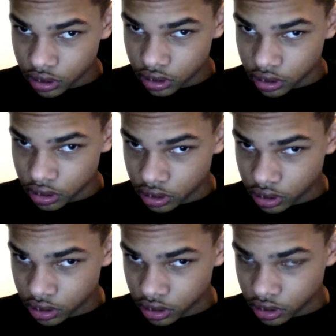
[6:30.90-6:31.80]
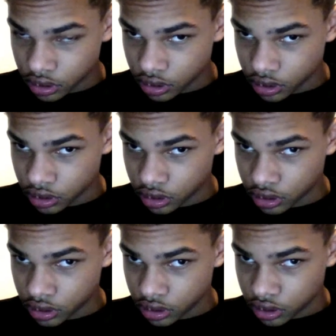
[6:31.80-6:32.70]

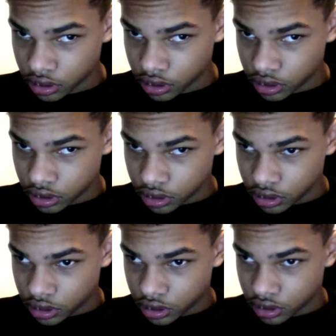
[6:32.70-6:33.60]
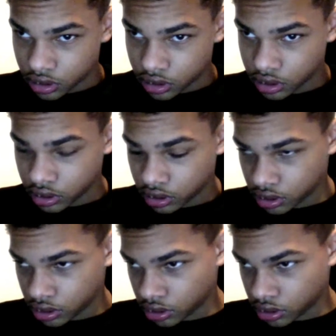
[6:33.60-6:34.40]
[no speech]